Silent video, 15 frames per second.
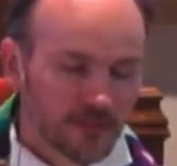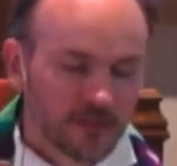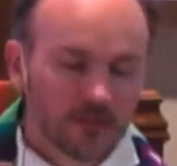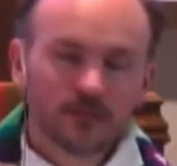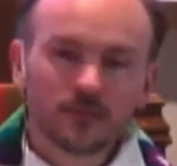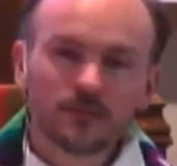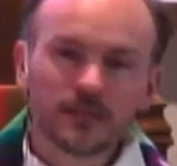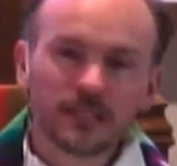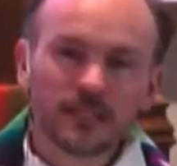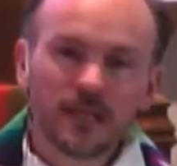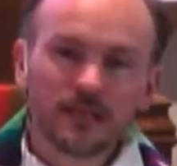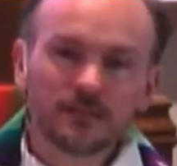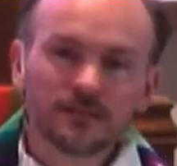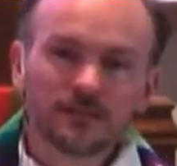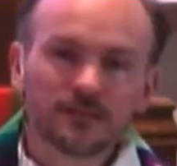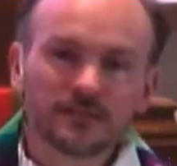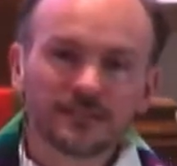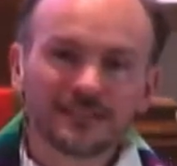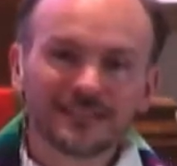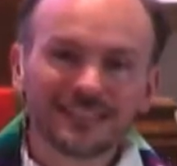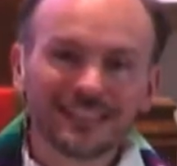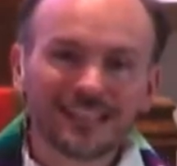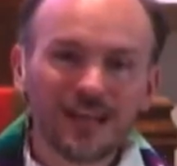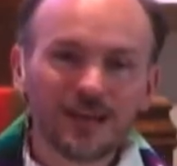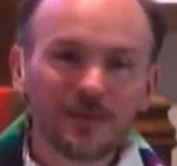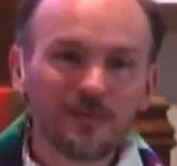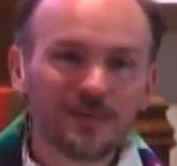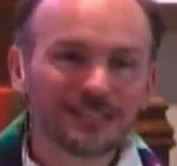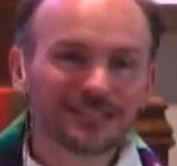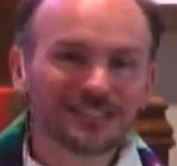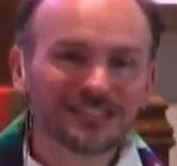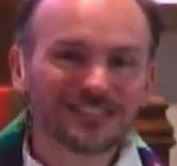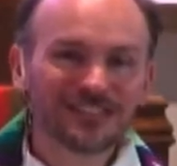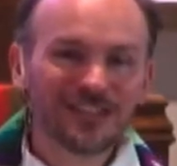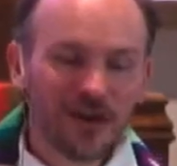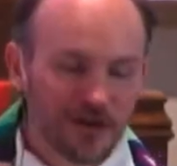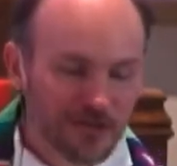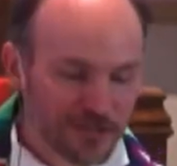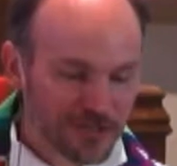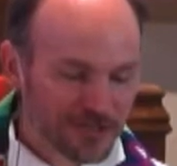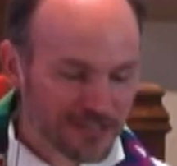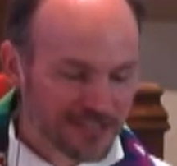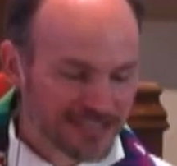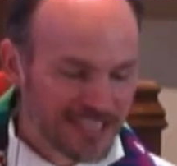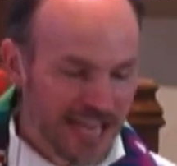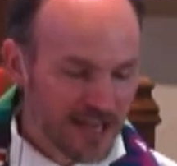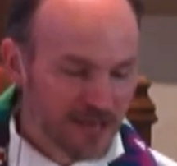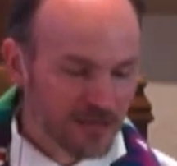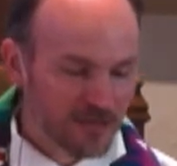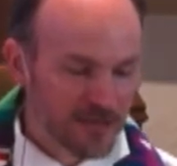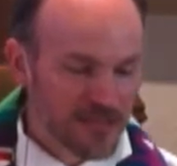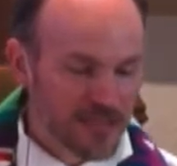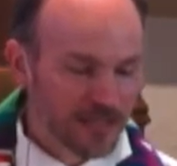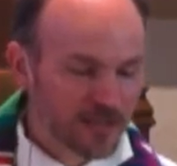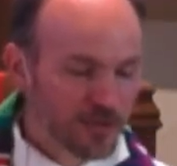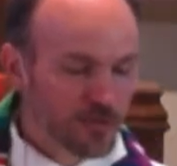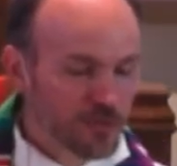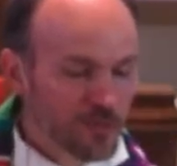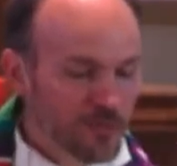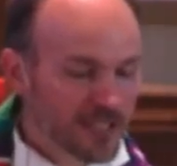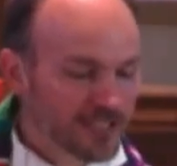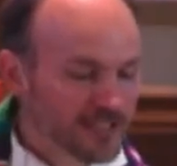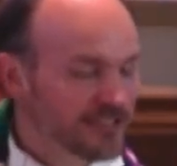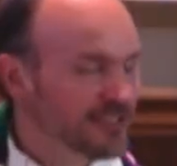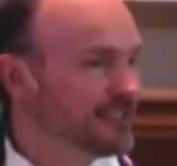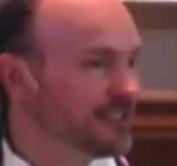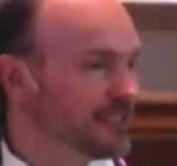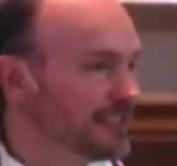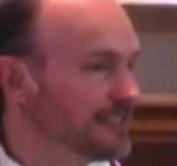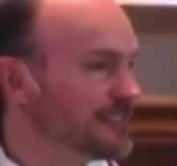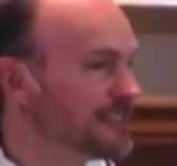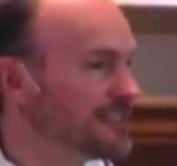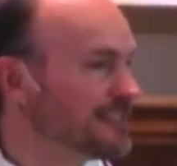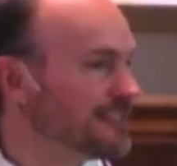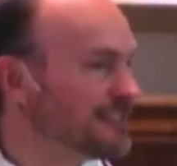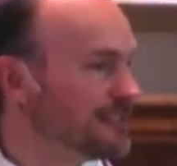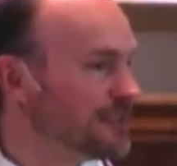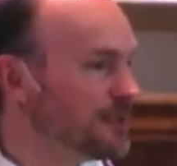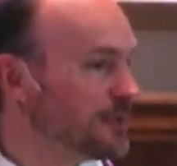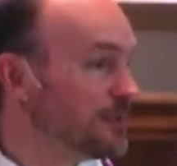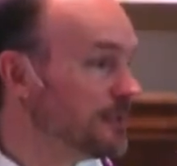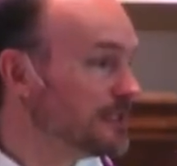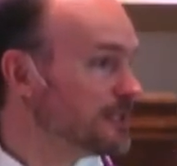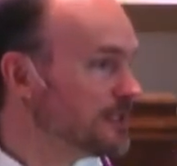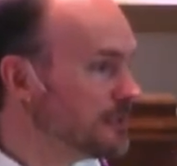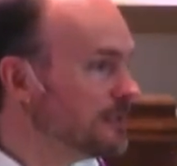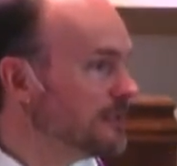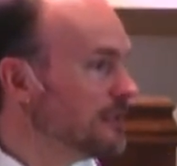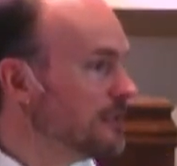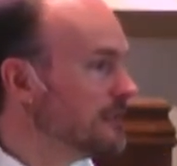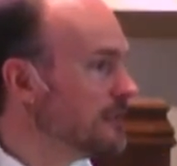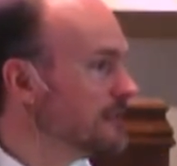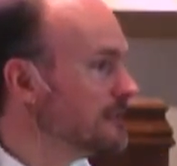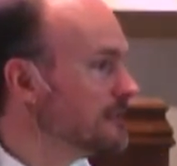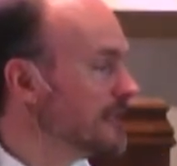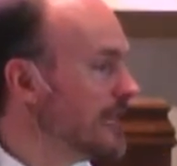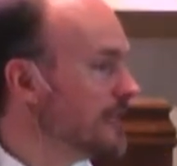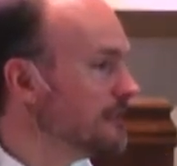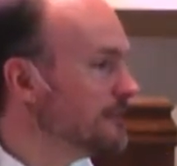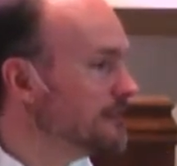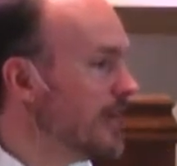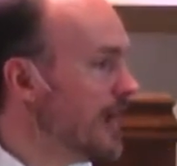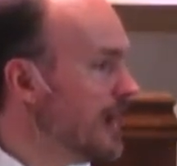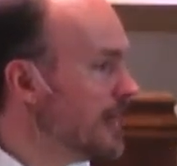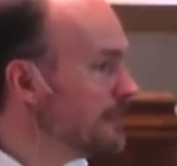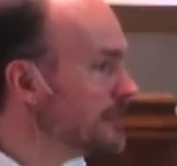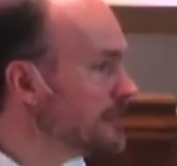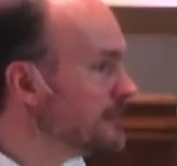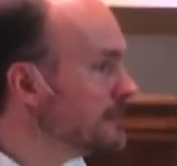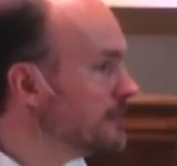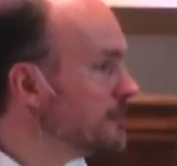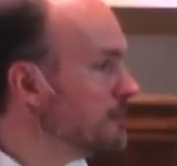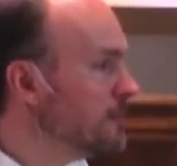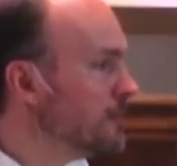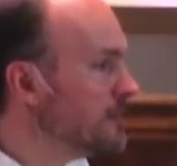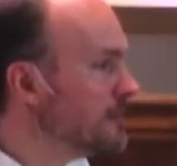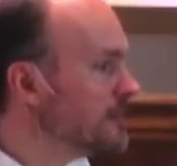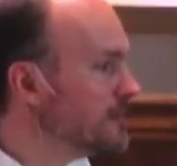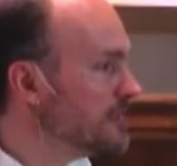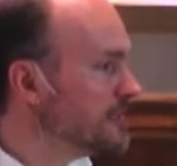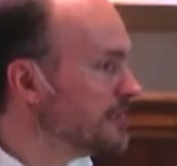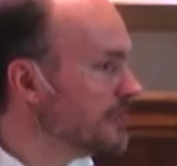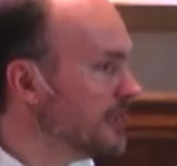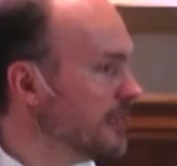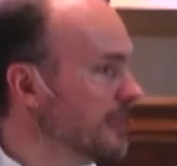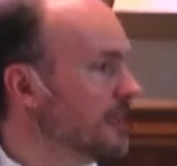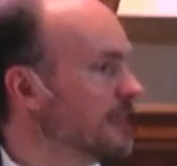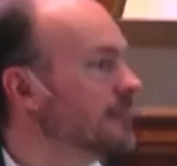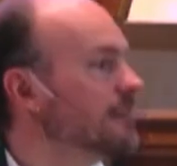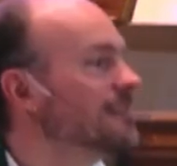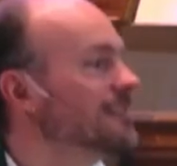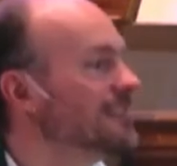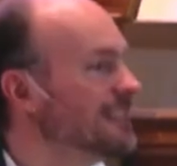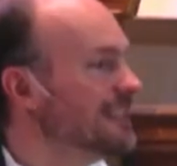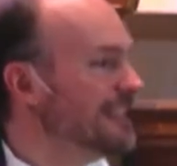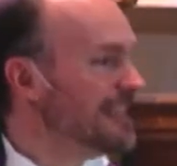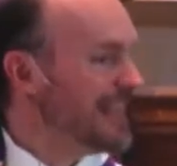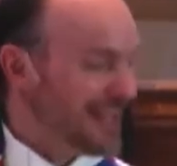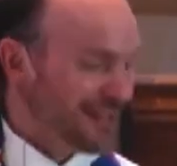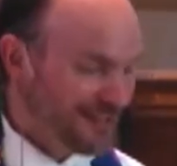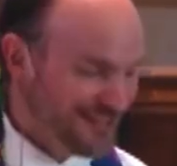We can also see it on a much larger scale than human existence, which on the scale of time is little more than just an inhale.